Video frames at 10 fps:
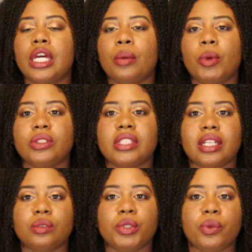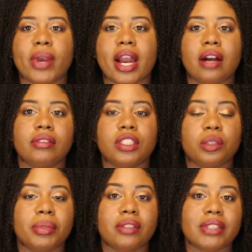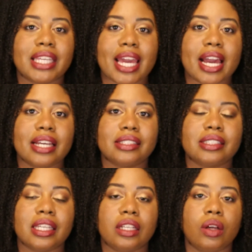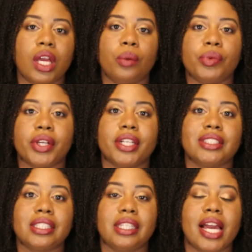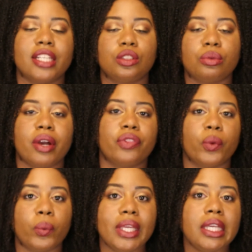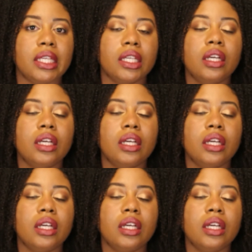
most times when you have a little bit of a cast, it'll help your hair to last throughout the week.